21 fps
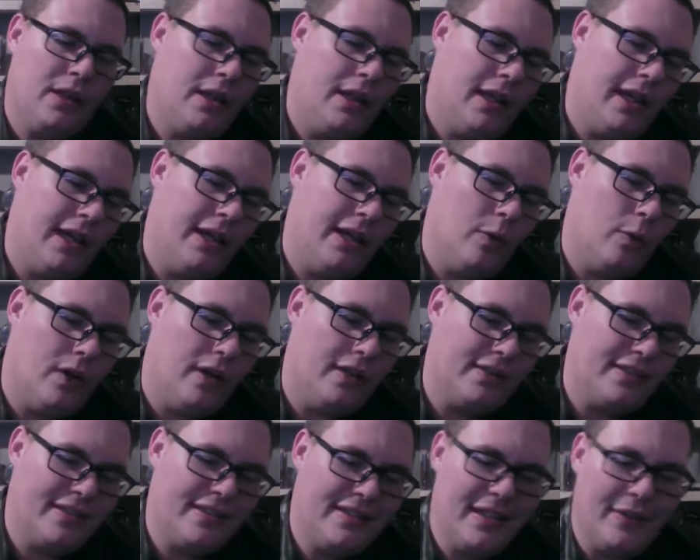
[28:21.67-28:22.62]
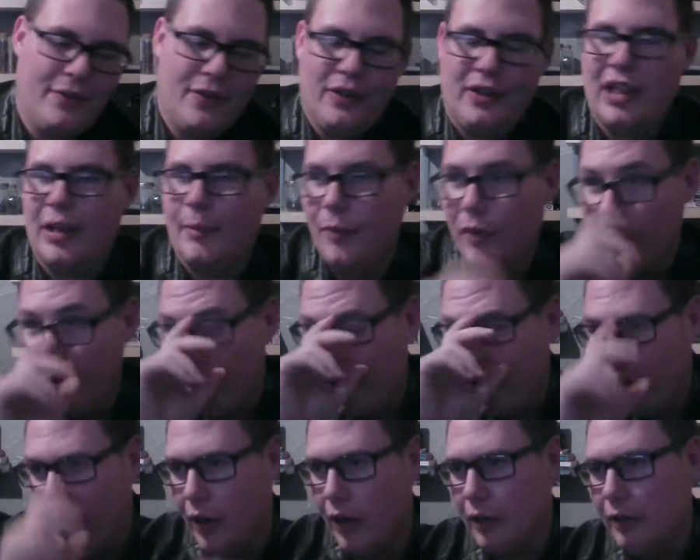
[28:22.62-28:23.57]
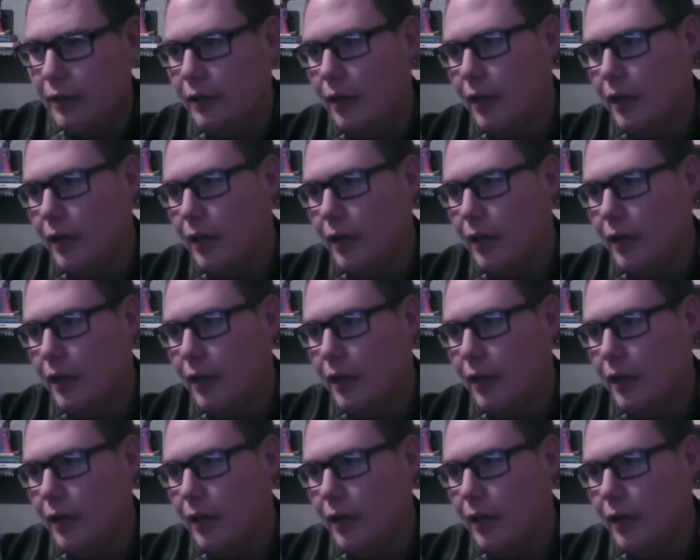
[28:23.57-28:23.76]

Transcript: 8 of Wands is definitely a movement card.